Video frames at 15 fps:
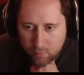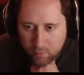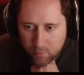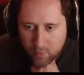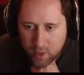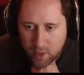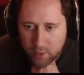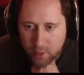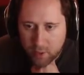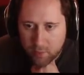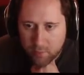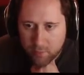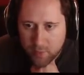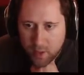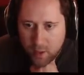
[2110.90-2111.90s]
There we go.
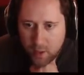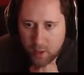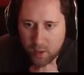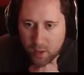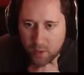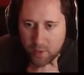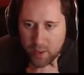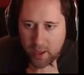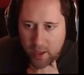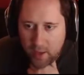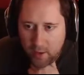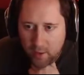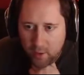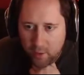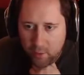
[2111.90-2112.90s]
And then
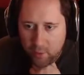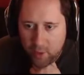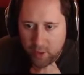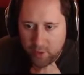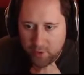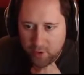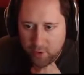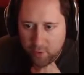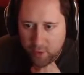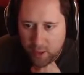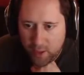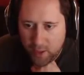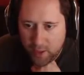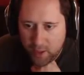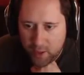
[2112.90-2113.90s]
we're going to have to create
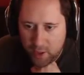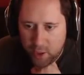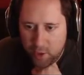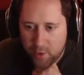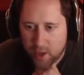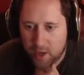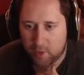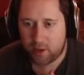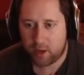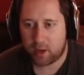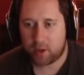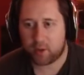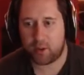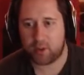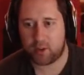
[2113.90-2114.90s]
like a new area,
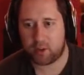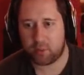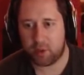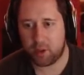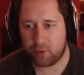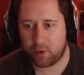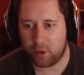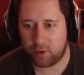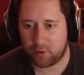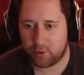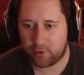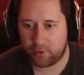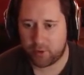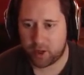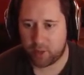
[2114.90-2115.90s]
because this can be all used for
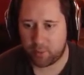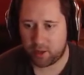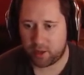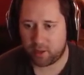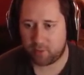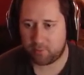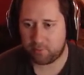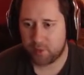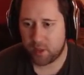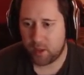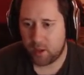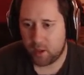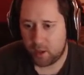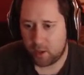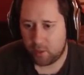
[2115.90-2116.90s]
farming now.
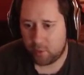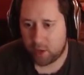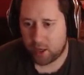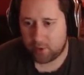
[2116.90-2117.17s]
We're going to have to